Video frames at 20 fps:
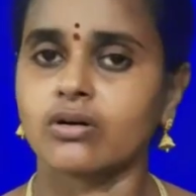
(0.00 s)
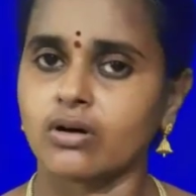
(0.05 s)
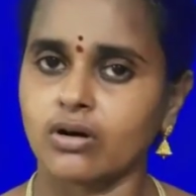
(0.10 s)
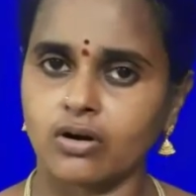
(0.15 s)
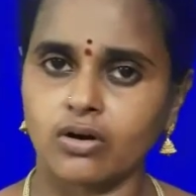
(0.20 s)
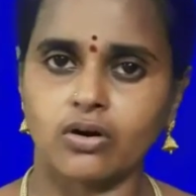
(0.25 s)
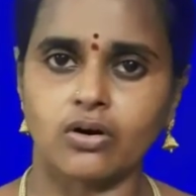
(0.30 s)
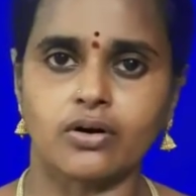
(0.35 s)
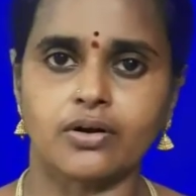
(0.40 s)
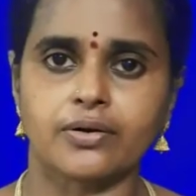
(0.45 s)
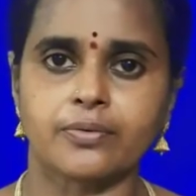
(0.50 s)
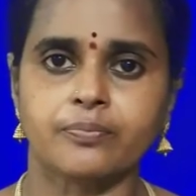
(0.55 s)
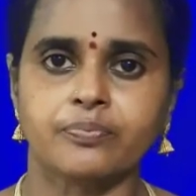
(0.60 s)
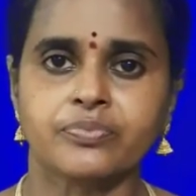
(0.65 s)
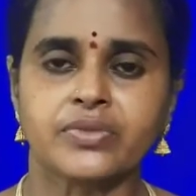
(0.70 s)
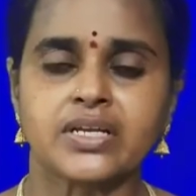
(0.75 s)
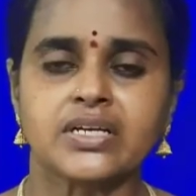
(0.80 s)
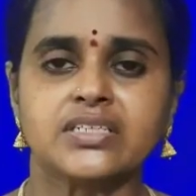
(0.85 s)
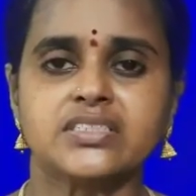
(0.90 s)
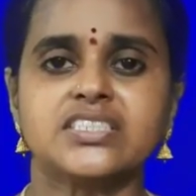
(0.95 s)
or
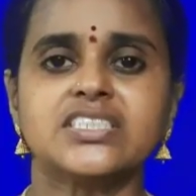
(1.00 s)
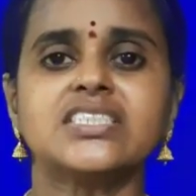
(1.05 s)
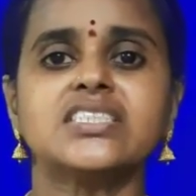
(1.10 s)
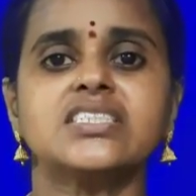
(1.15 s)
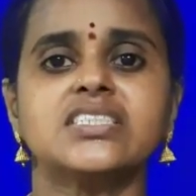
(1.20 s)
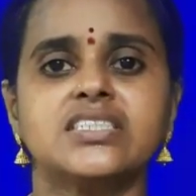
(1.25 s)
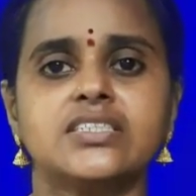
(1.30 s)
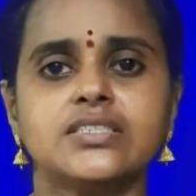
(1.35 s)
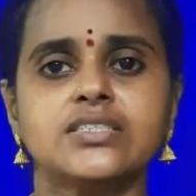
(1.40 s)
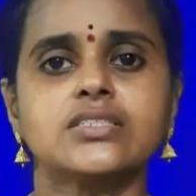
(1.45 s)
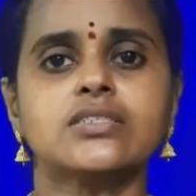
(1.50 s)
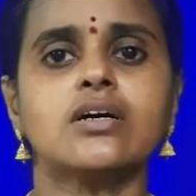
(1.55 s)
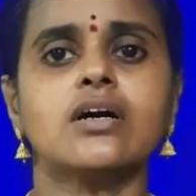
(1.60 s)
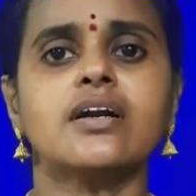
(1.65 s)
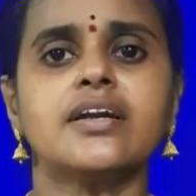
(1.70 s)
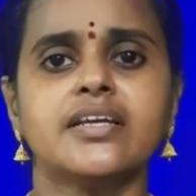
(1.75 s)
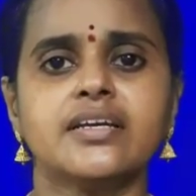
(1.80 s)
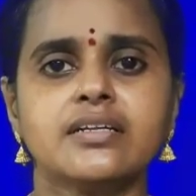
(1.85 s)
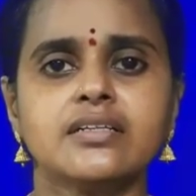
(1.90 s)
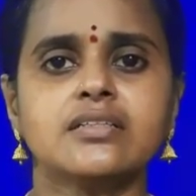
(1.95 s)
just
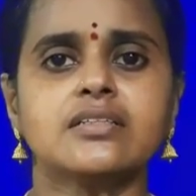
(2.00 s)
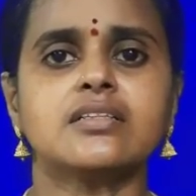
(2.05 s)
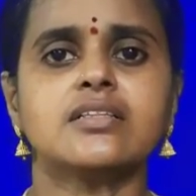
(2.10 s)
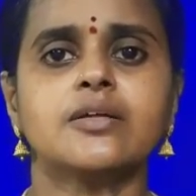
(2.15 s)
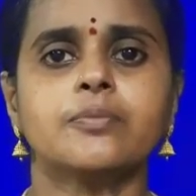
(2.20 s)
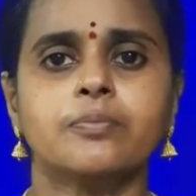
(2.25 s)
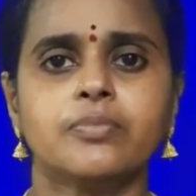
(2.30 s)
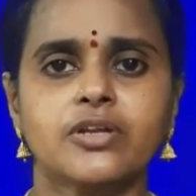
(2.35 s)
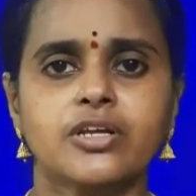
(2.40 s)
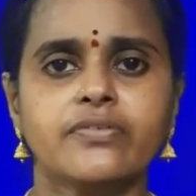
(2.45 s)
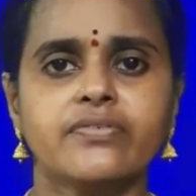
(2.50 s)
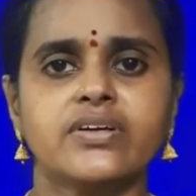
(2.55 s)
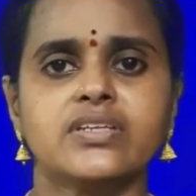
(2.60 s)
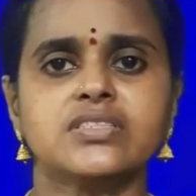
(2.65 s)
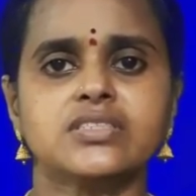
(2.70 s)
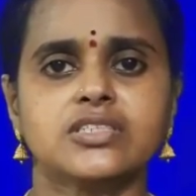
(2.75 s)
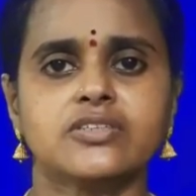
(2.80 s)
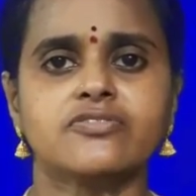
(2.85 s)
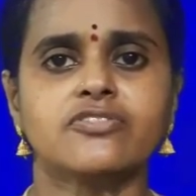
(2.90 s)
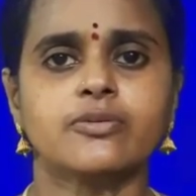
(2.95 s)
discarding the previous
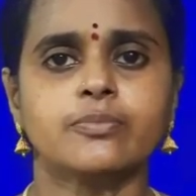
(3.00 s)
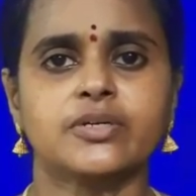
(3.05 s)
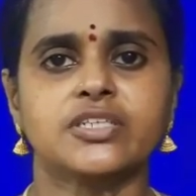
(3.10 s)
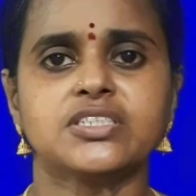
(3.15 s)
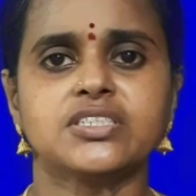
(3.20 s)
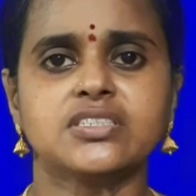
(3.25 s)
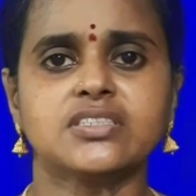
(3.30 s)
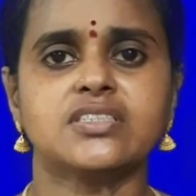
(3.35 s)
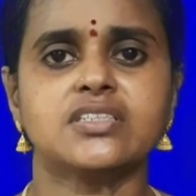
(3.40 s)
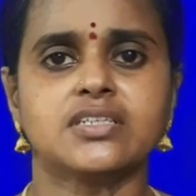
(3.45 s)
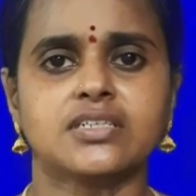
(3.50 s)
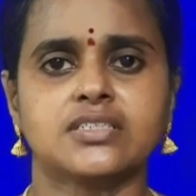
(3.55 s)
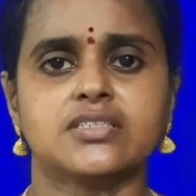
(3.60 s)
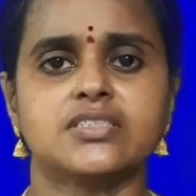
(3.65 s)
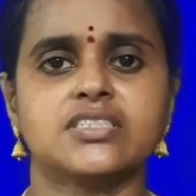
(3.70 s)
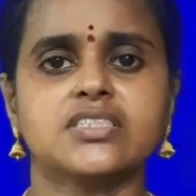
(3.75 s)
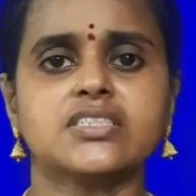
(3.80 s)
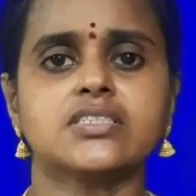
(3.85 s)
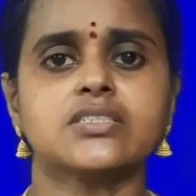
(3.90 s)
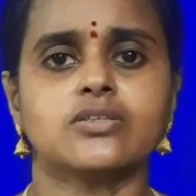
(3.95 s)
information that
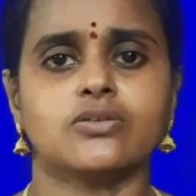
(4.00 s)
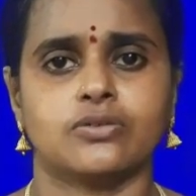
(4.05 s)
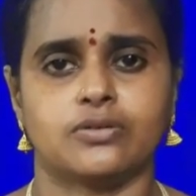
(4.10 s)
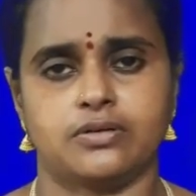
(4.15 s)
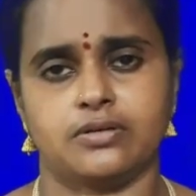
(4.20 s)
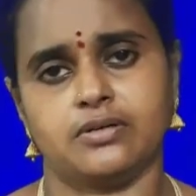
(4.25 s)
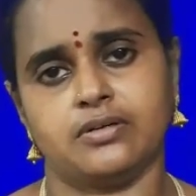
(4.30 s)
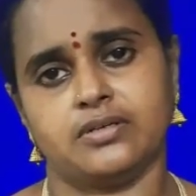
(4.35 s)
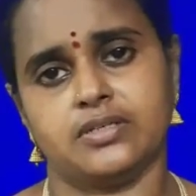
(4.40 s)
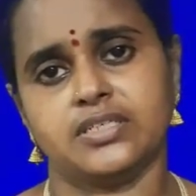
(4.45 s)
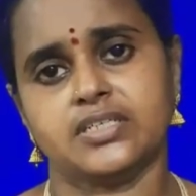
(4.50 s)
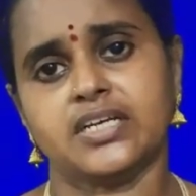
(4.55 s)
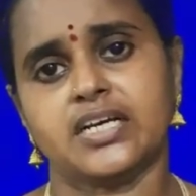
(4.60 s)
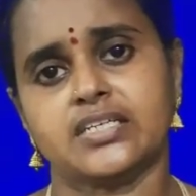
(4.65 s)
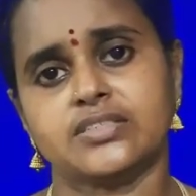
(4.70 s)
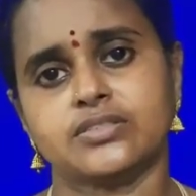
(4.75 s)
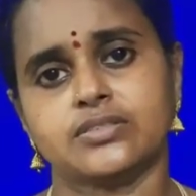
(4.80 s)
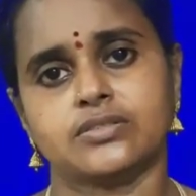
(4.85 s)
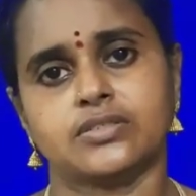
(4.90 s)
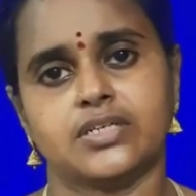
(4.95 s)
just it has
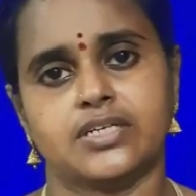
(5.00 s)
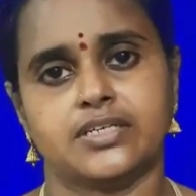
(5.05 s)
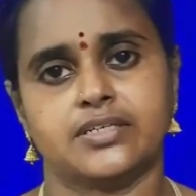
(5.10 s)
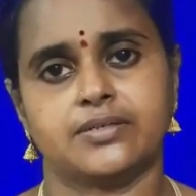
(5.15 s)
read.